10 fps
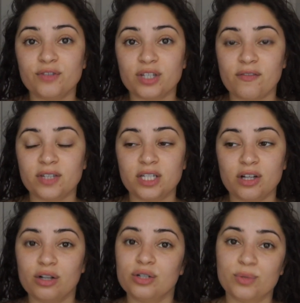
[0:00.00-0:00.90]
for
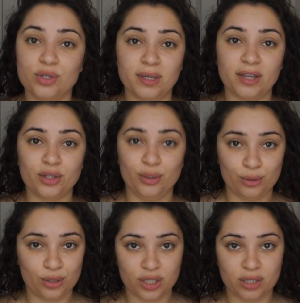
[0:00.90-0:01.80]
$17 when you can get the
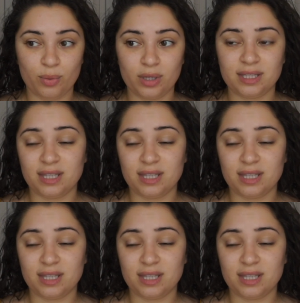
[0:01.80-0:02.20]
Neutrogena ones,